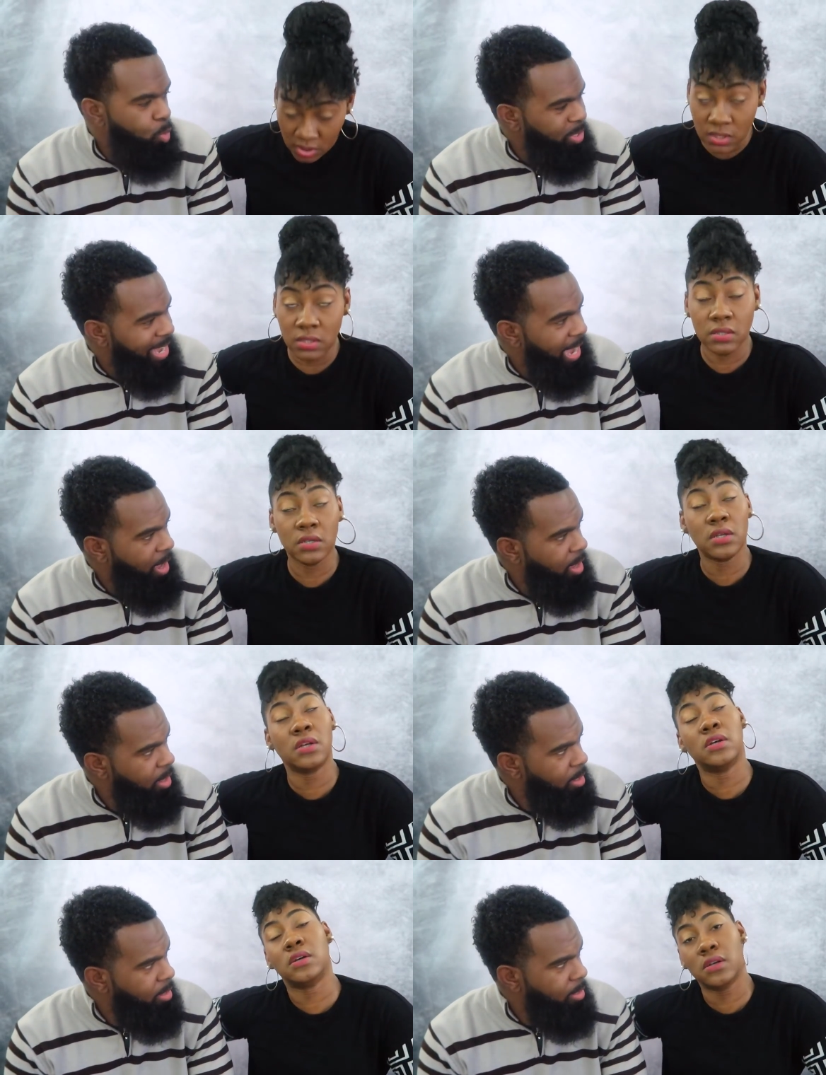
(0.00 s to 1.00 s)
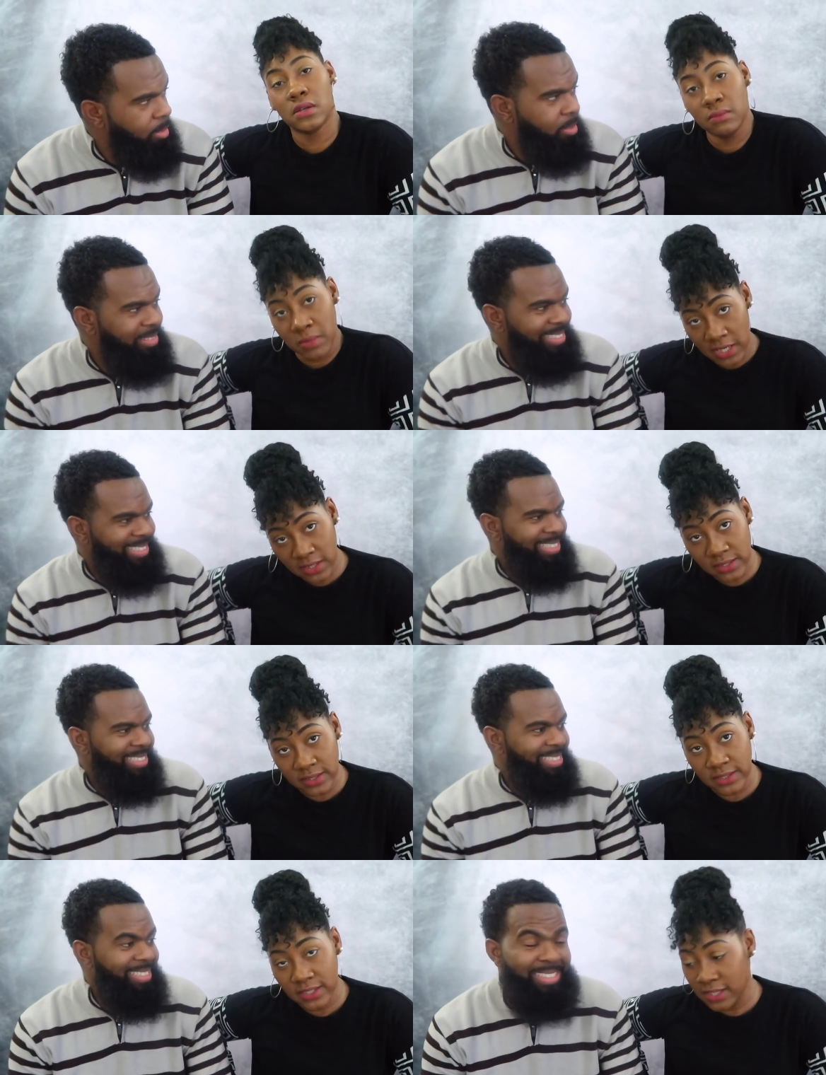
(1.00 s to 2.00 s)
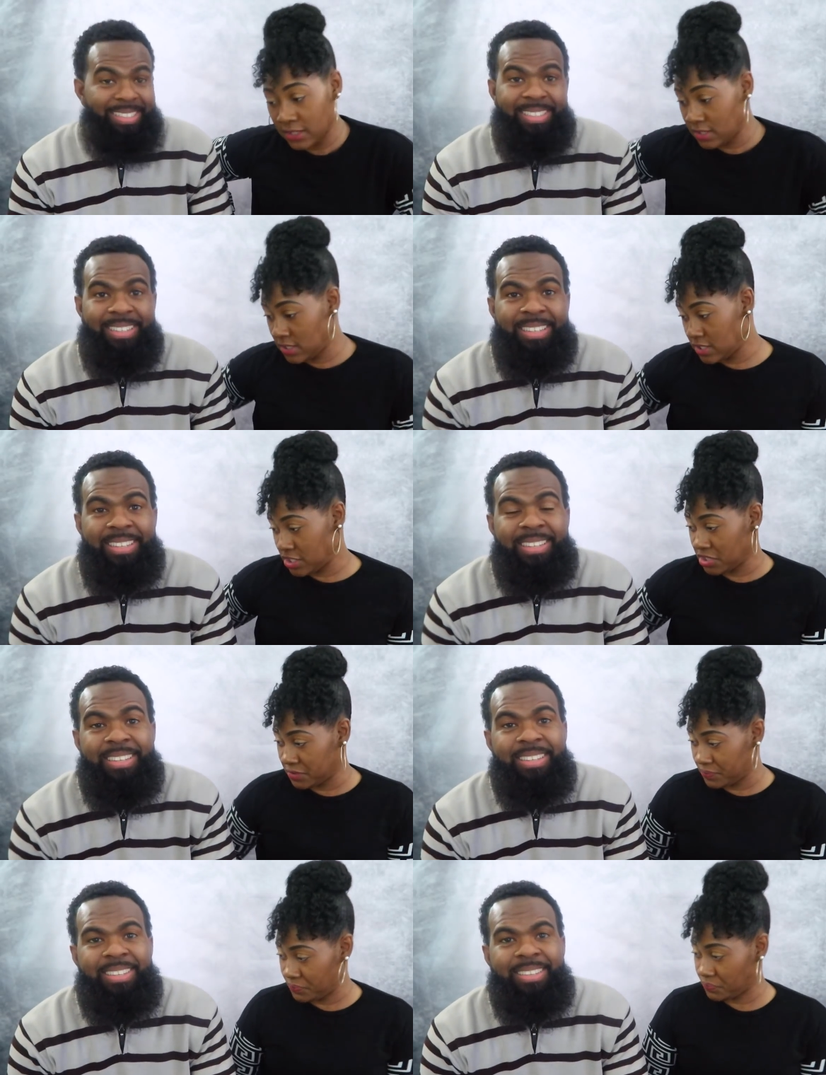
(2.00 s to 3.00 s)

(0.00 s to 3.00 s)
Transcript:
Speaker 1: Woosah. Melody and Letitia.